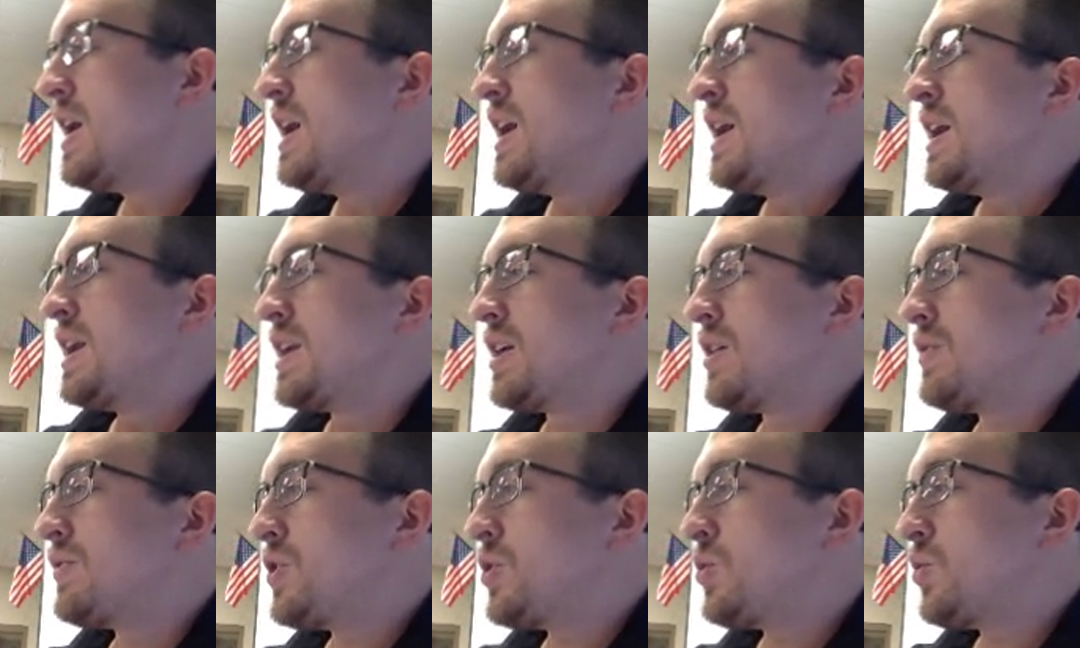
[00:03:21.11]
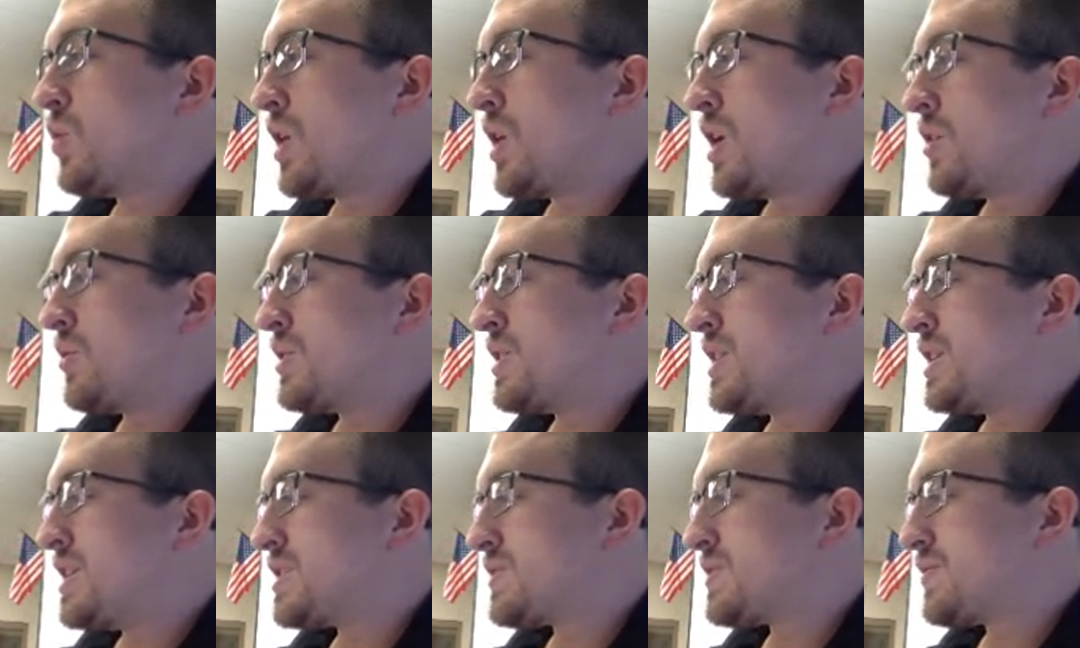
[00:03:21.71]
Now, if you want
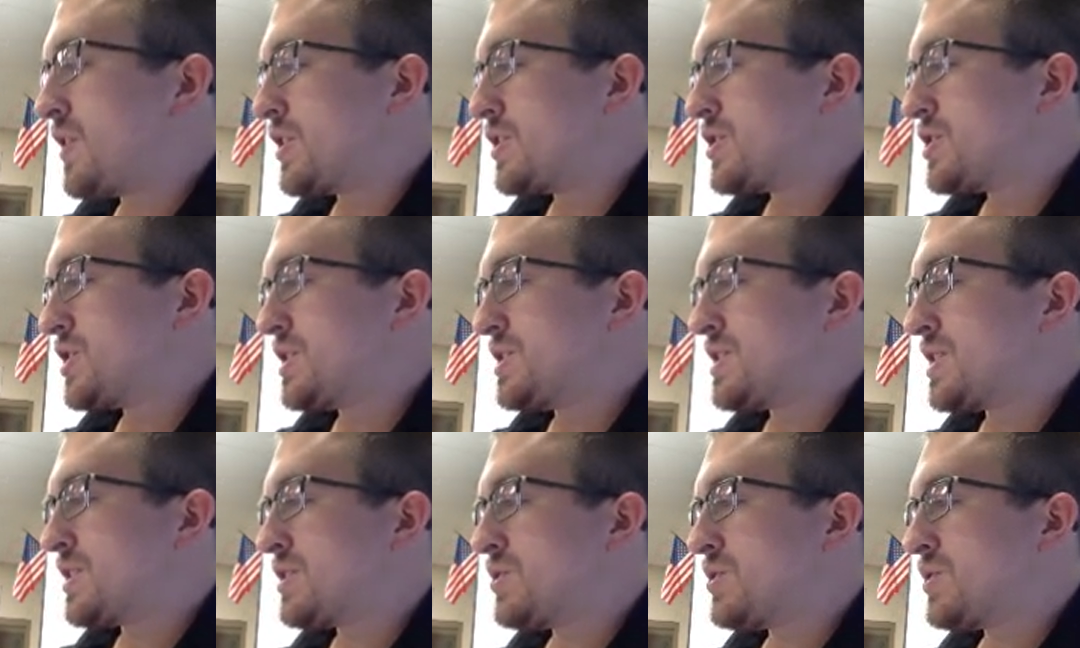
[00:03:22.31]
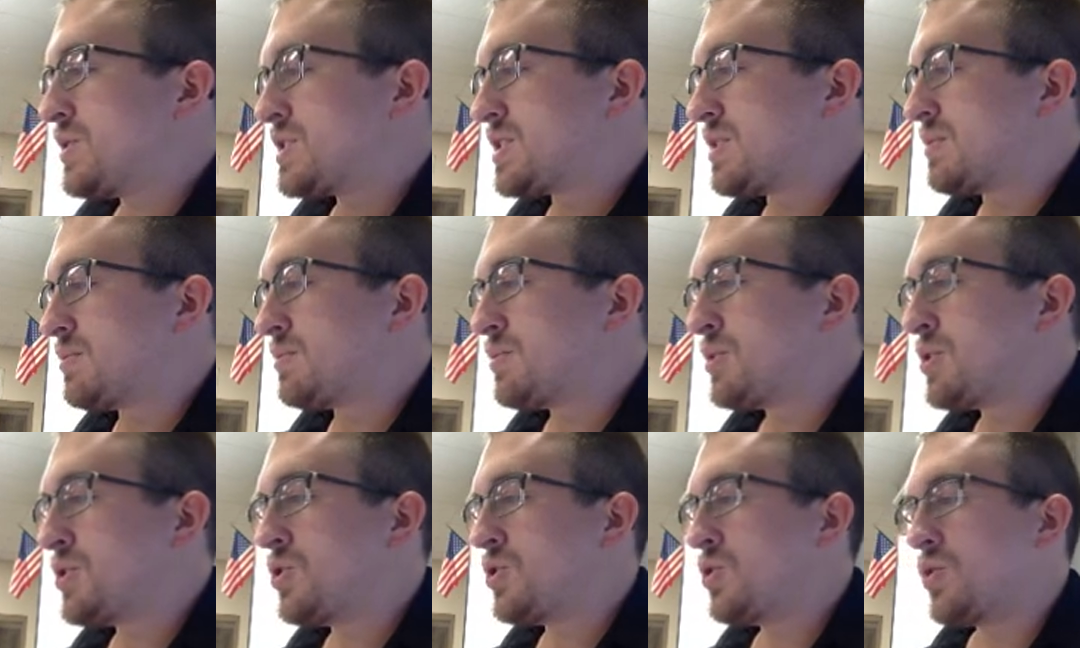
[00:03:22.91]
with these functions, I'll do this in
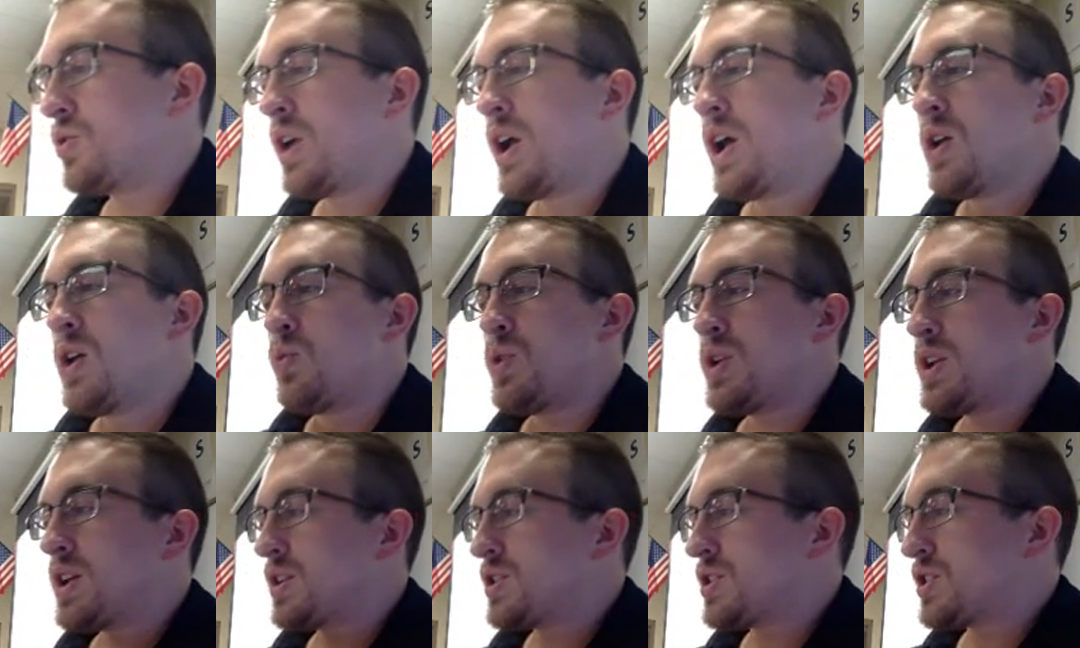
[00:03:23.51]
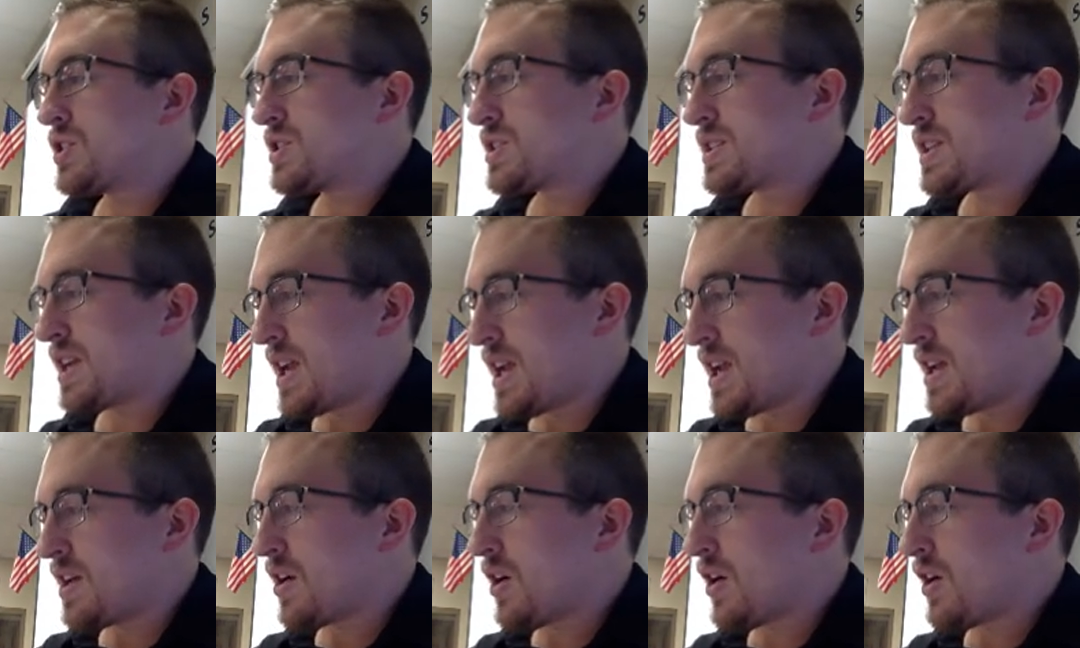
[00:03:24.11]
blue, we can just
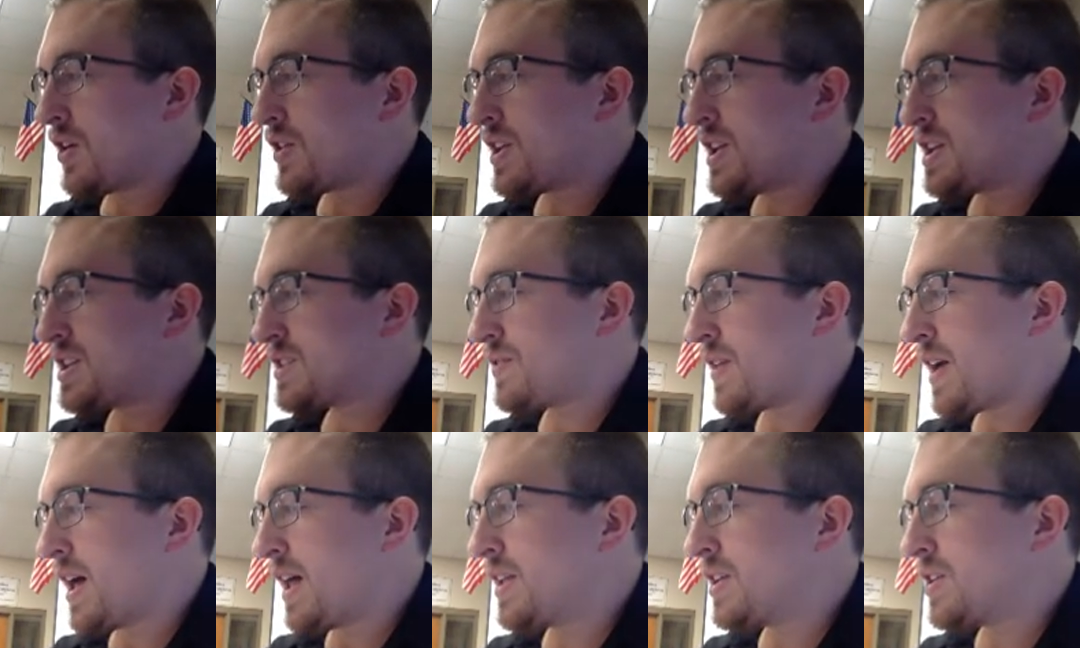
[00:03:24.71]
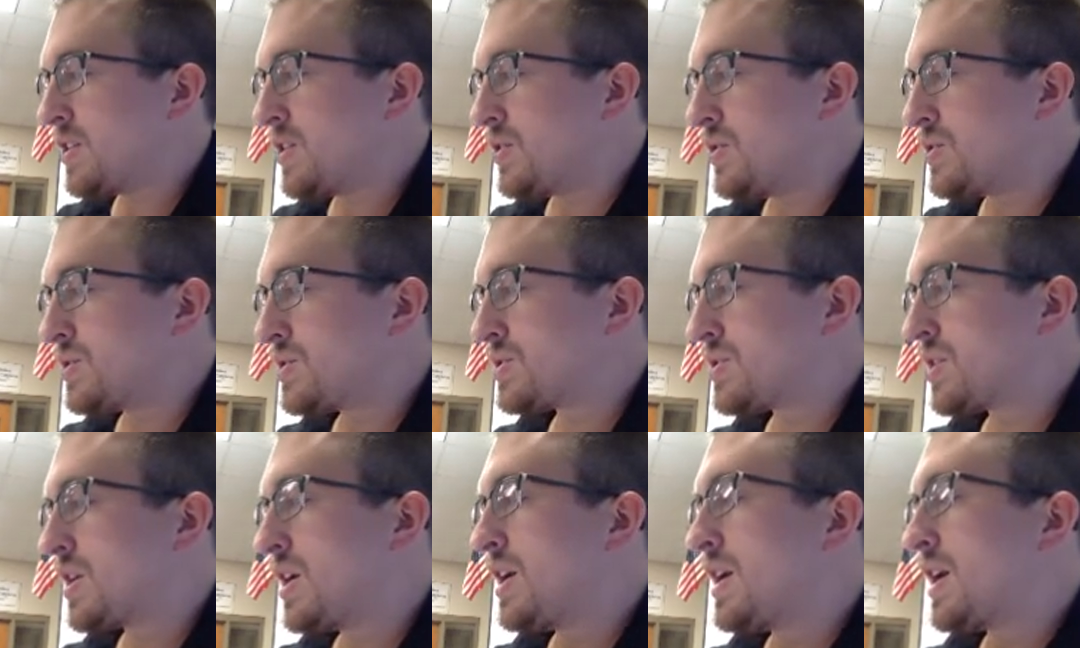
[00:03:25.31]
take all these
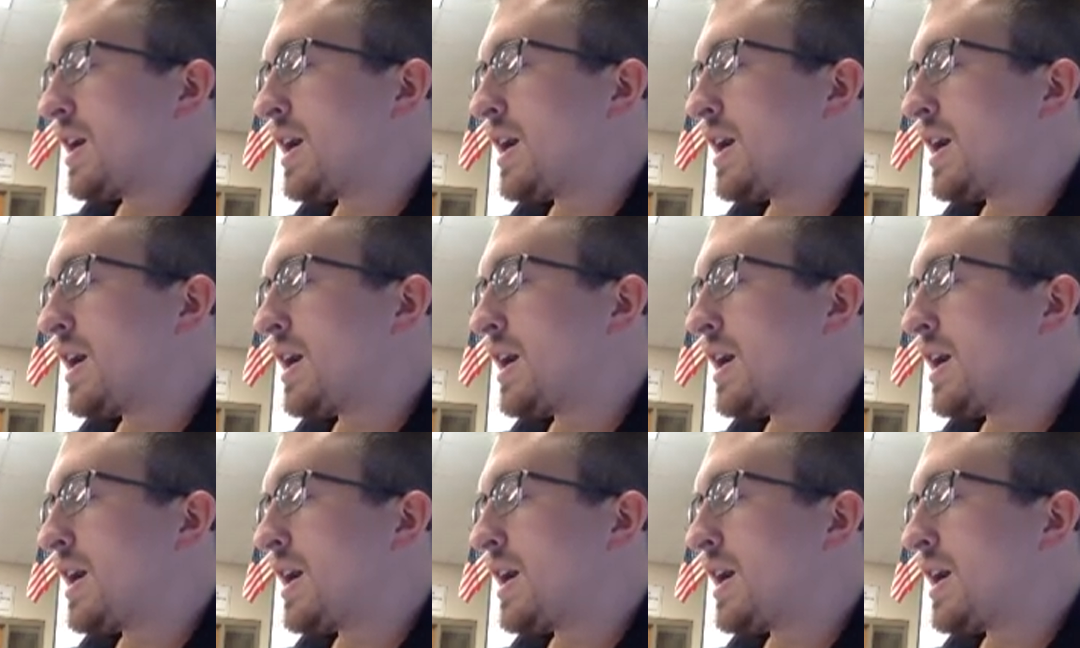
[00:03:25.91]
values.